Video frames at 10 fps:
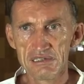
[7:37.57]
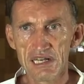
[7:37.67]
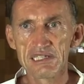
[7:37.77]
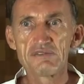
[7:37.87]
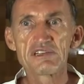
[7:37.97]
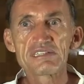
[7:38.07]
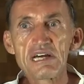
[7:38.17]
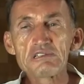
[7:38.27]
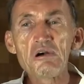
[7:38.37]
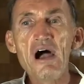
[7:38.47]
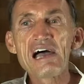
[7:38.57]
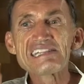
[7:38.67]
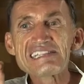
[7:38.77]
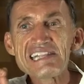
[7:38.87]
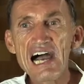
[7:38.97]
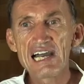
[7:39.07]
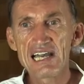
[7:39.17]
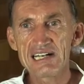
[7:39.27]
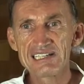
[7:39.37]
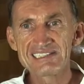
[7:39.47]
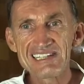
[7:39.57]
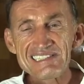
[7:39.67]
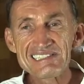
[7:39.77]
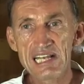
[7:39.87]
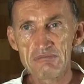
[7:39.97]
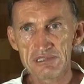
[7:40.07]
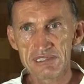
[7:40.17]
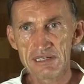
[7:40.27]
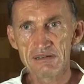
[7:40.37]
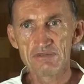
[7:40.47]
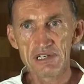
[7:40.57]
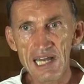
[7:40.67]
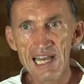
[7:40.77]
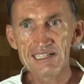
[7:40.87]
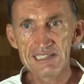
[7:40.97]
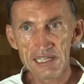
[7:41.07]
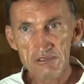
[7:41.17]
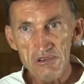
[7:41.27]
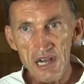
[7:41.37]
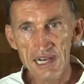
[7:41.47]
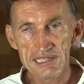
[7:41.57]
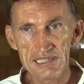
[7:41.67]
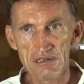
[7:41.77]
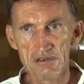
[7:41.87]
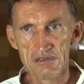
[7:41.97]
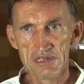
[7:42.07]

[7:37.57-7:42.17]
and he will tell you directly the same thing what I tell you right now.